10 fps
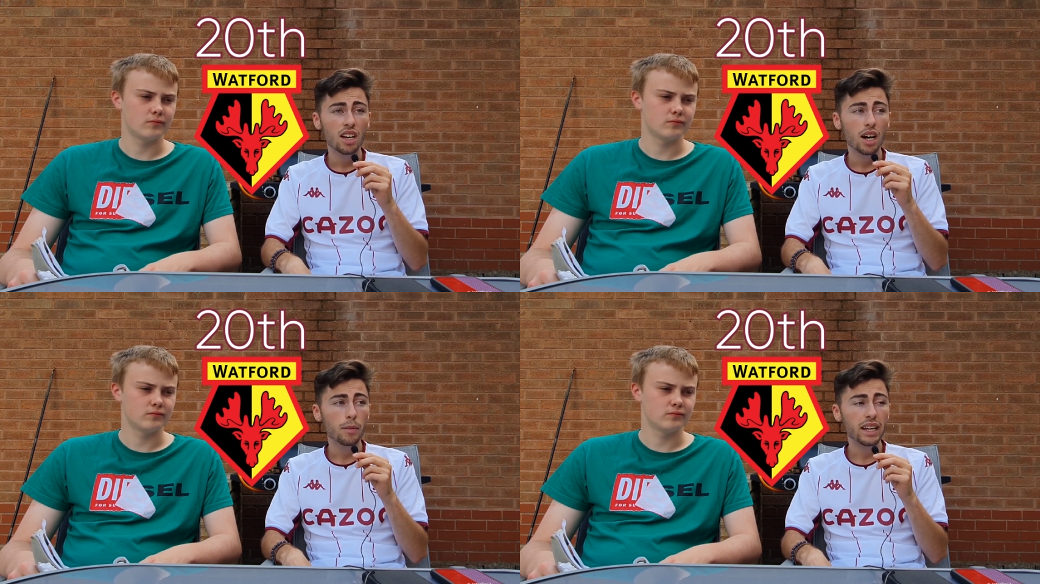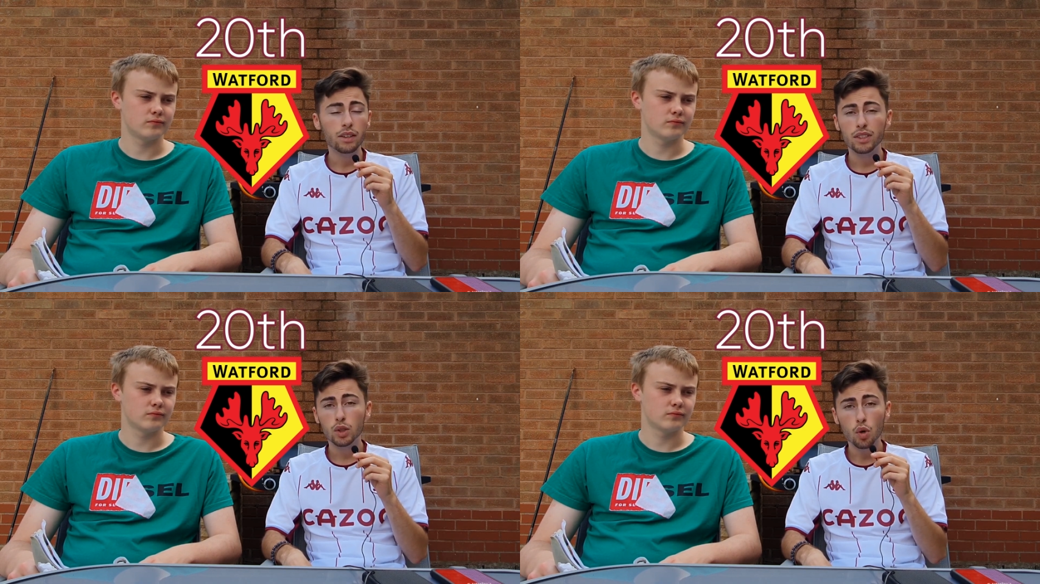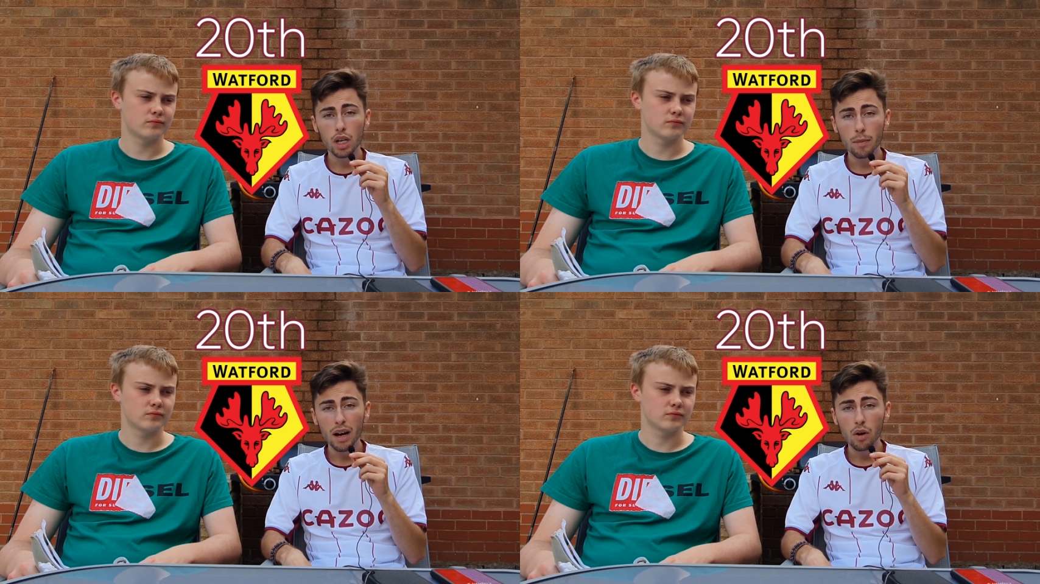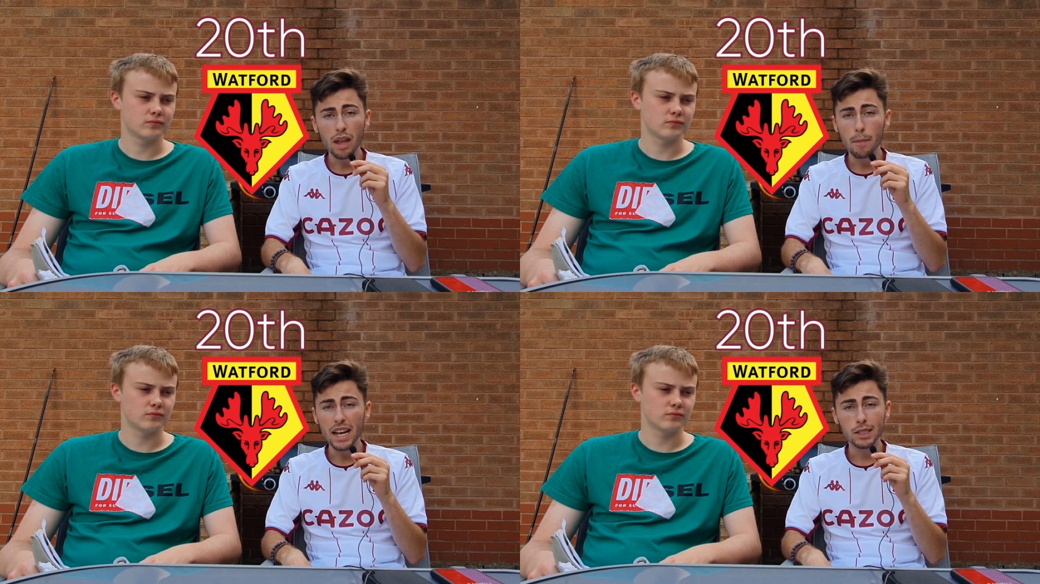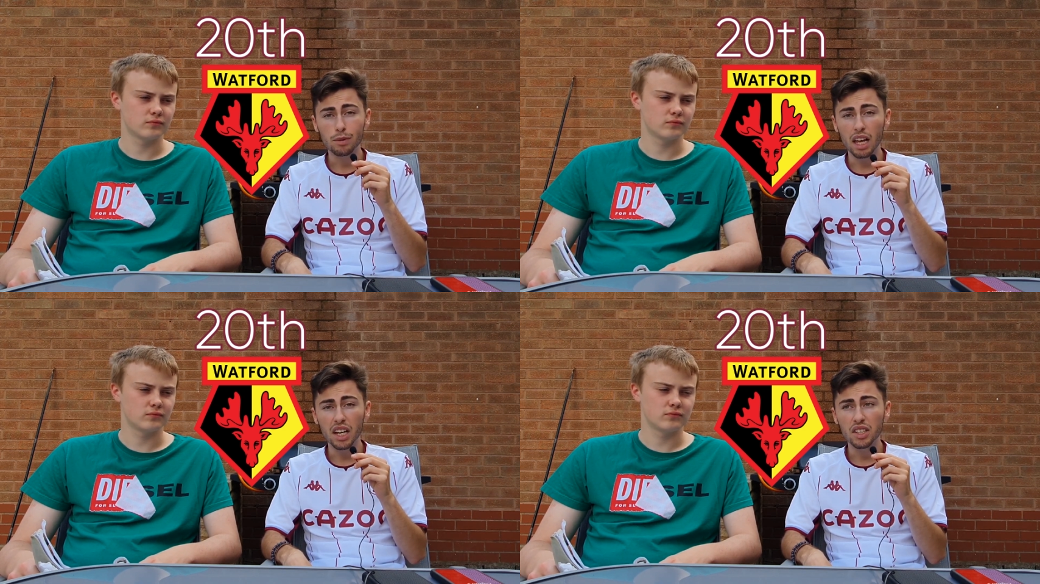Speaker 1: I mean, if you're talking about their best
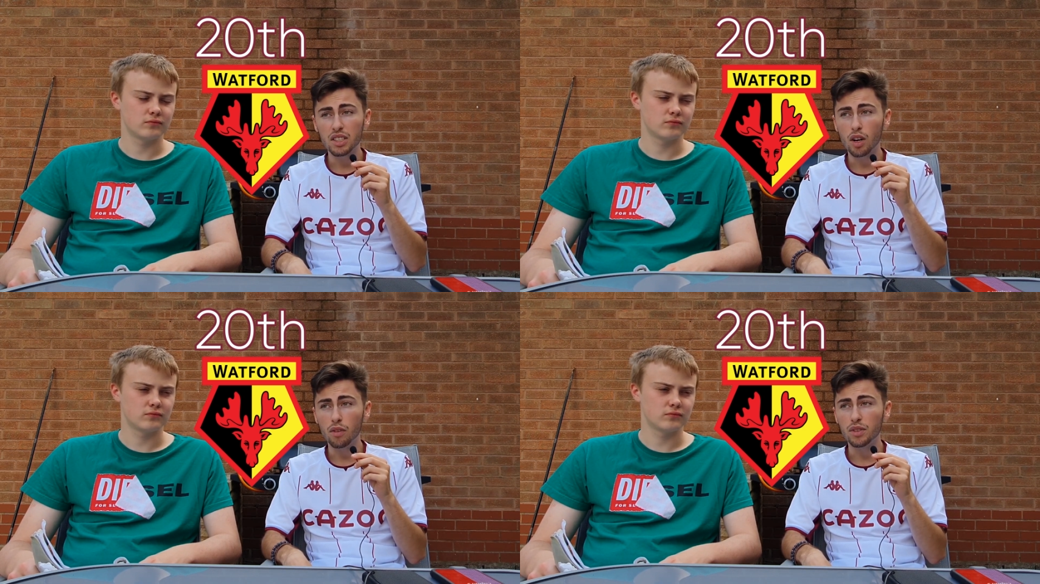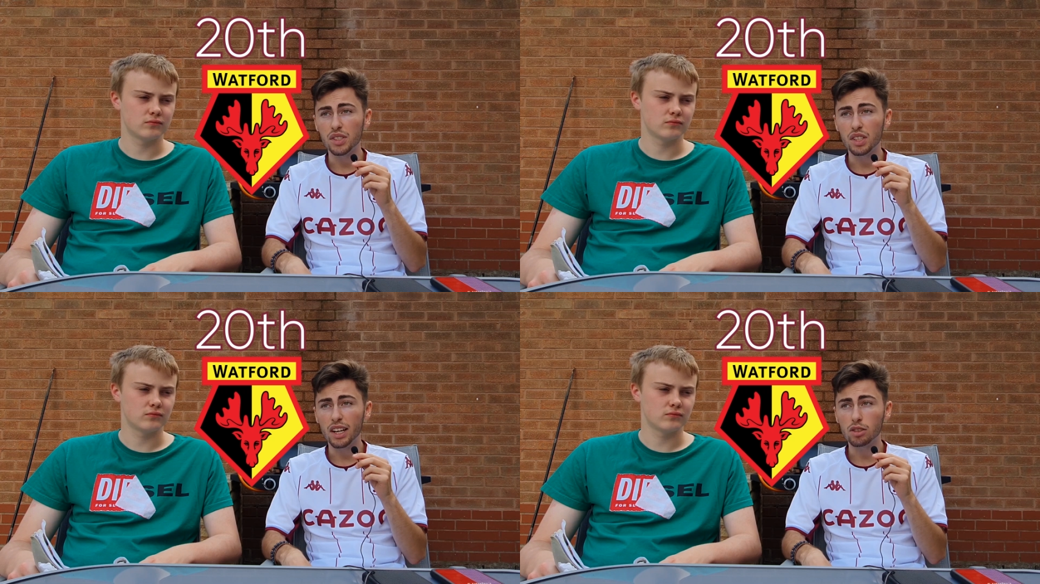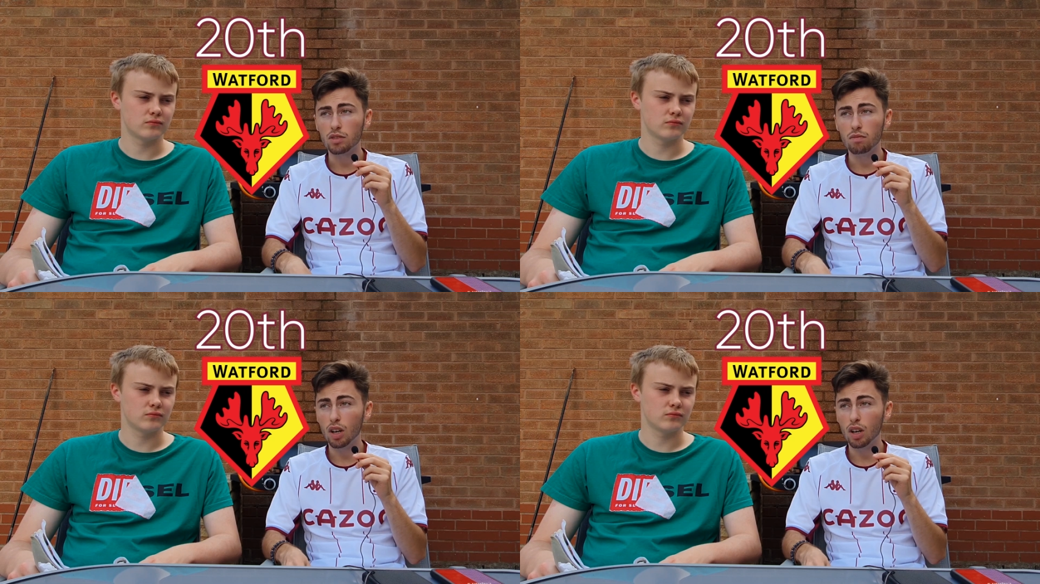players, obviously I'd